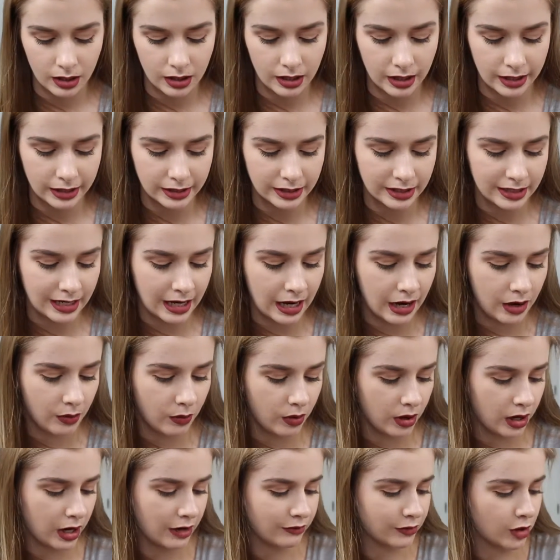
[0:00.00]
And now
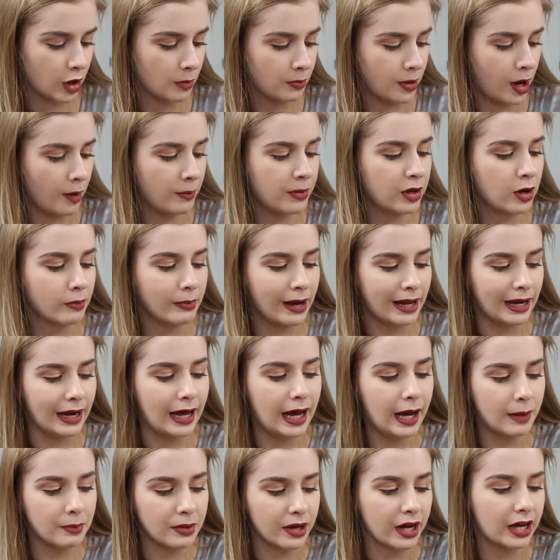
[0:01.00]
I've got a puppy on my
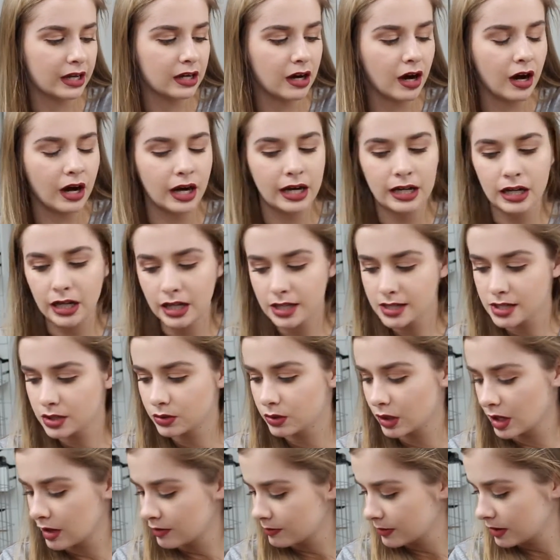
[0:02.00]
lap and highlighter
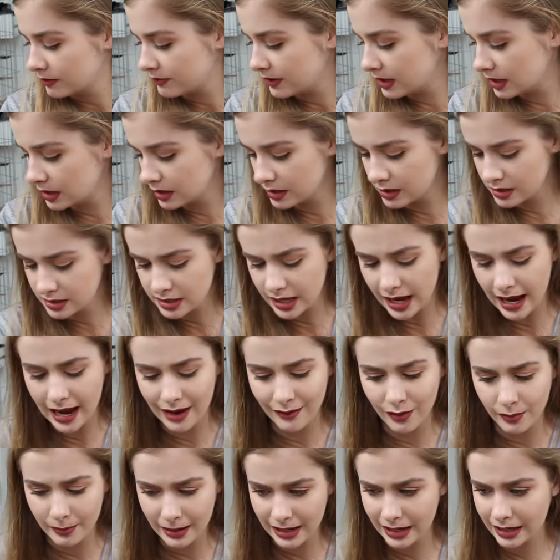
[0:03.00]
all over my fingers.
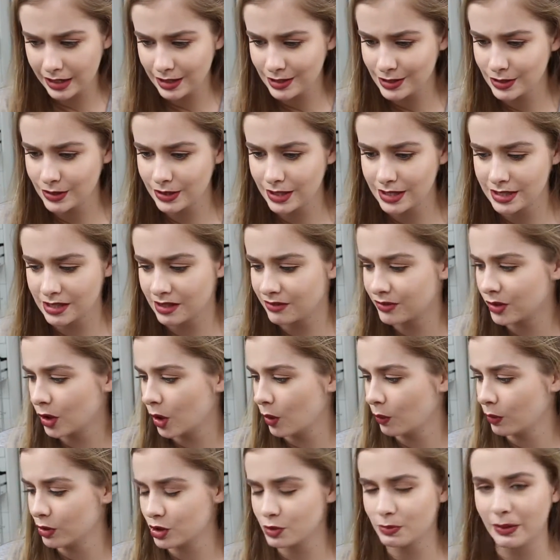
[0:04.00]
How am I going to do this? I've got
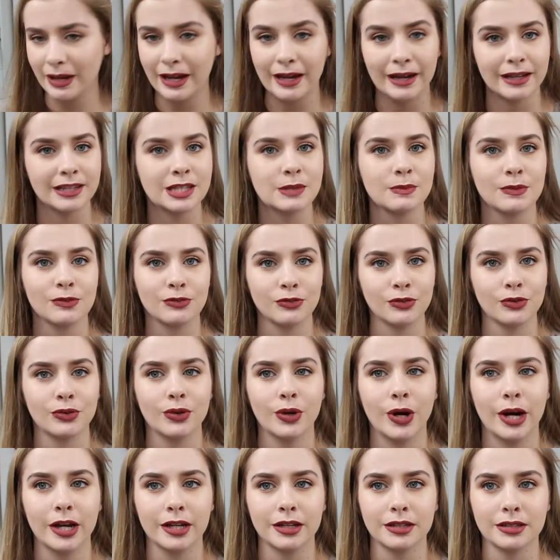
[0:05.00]
to wash my hands
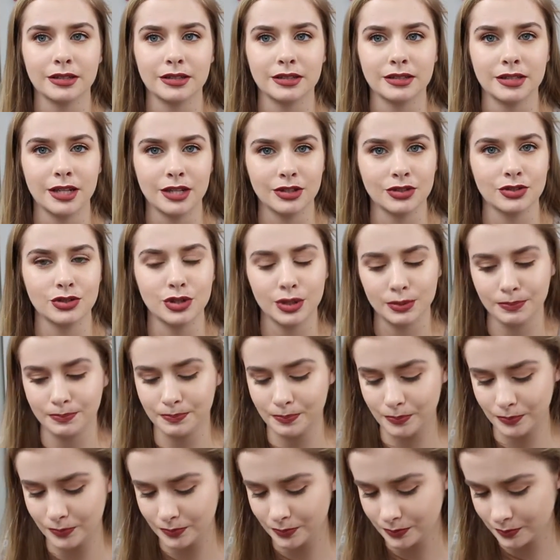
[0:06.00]
before I can touch
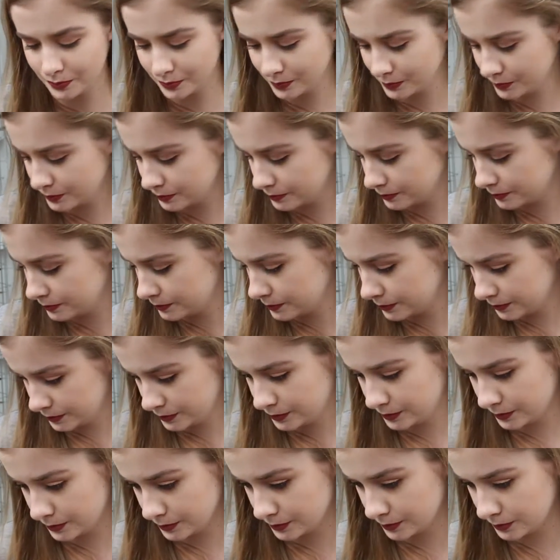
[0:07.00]
them.
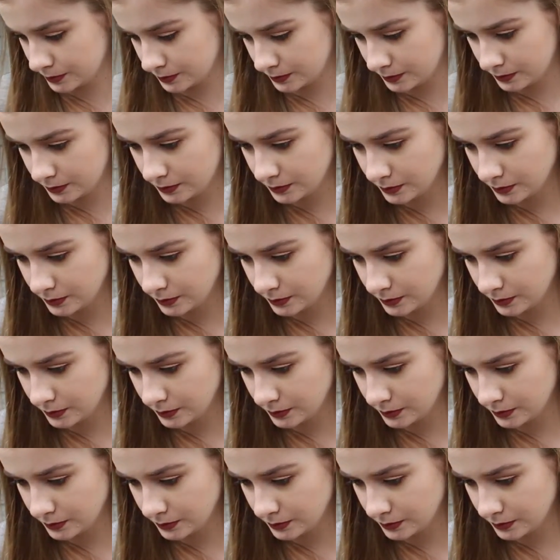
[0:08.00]
Hmm.